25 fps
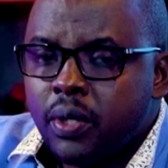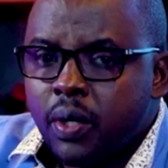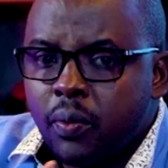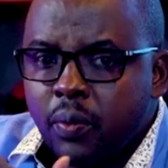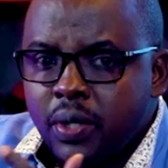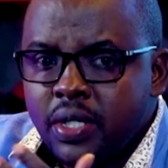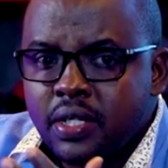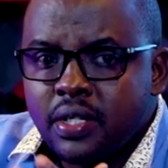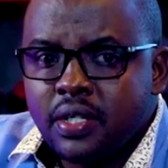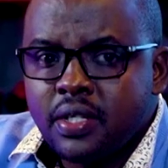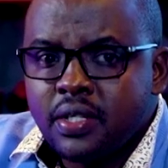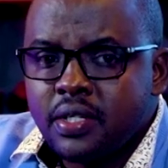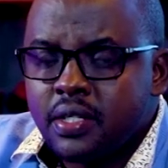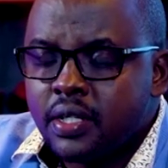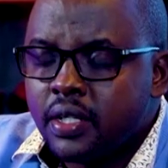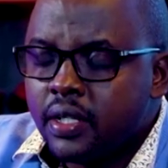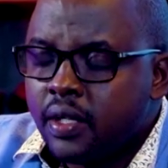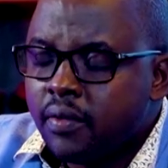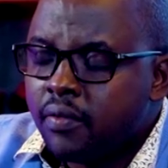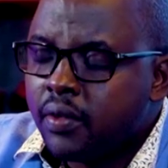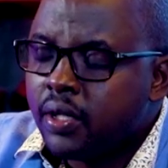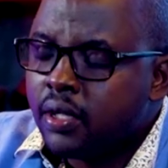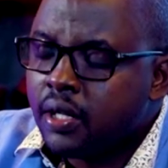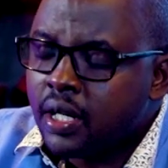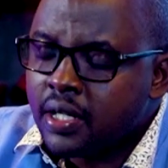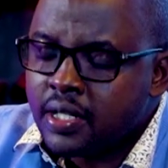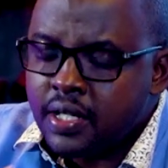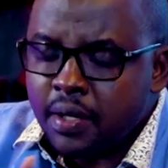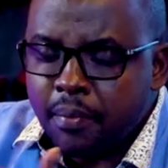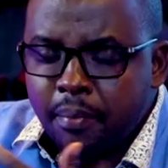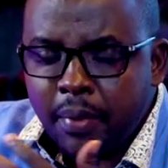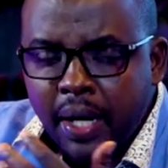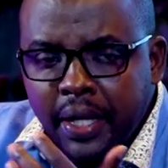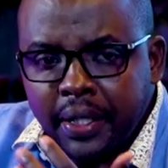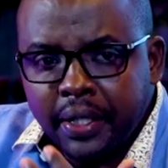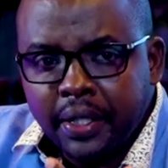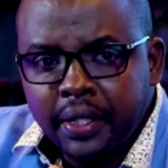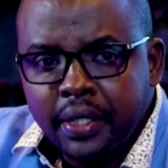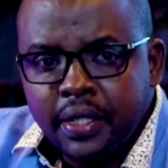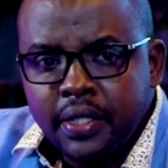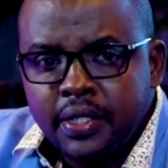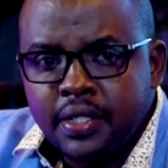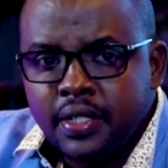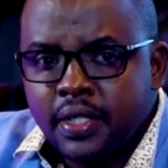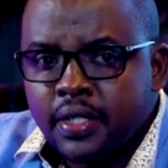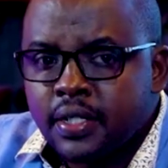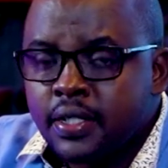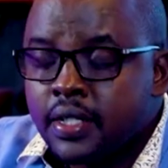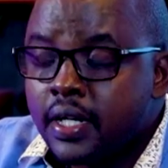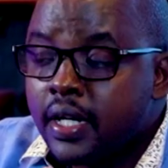witnessing, even at Amani, is
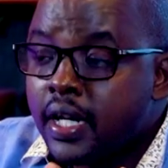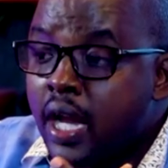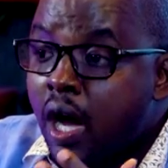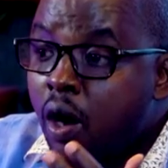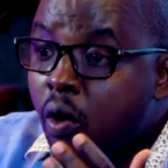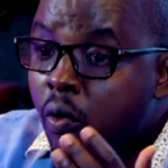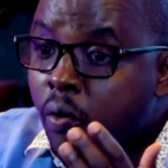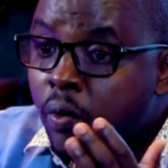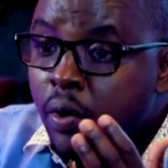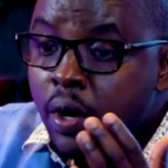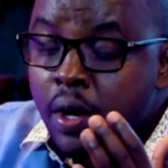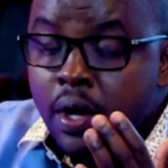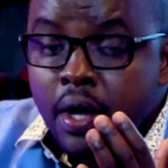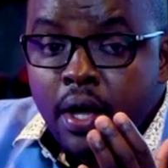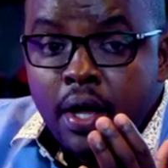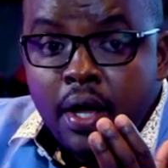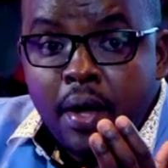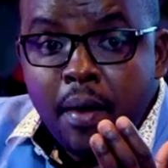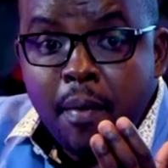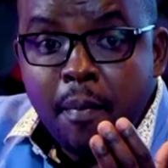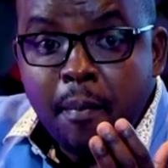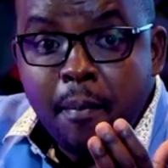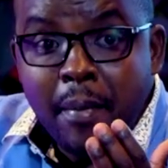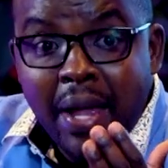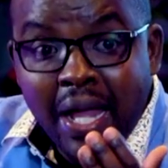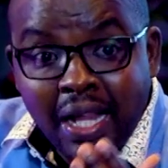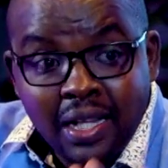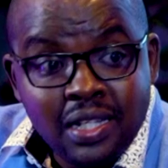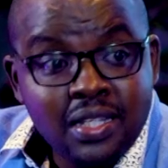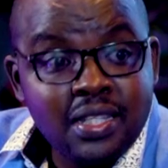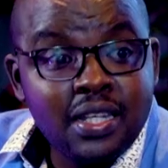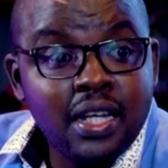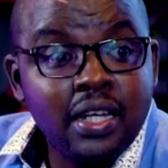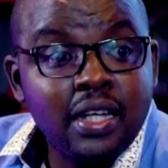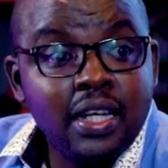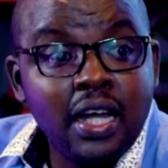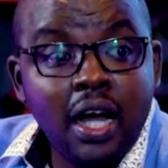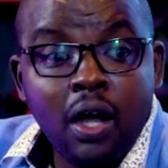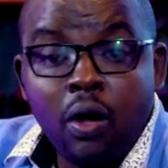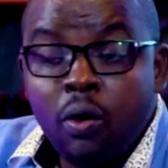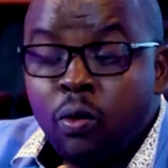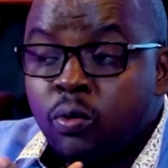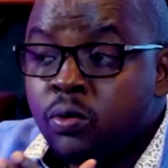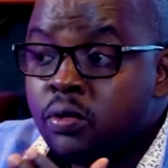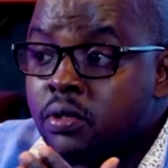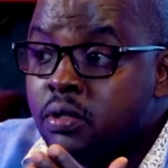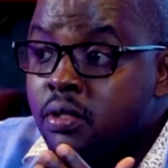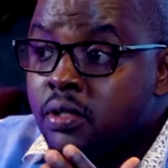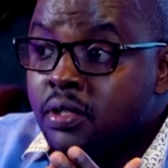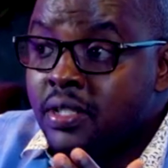that now males are now
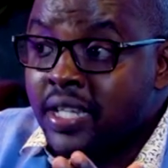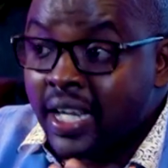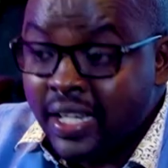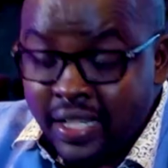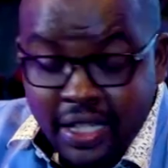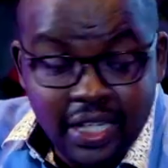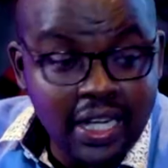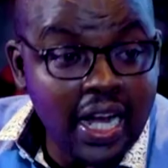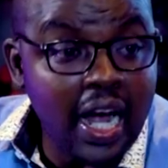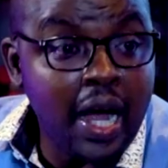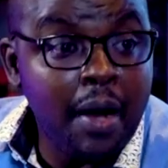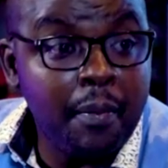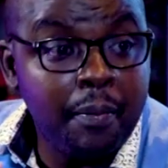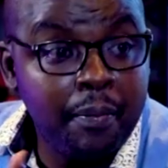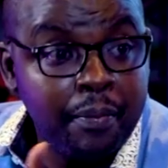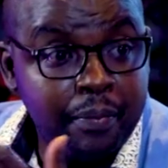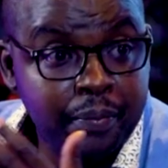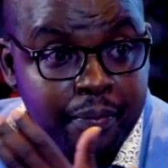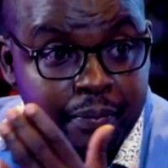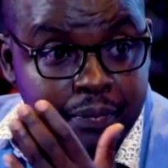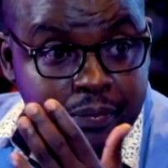taking up,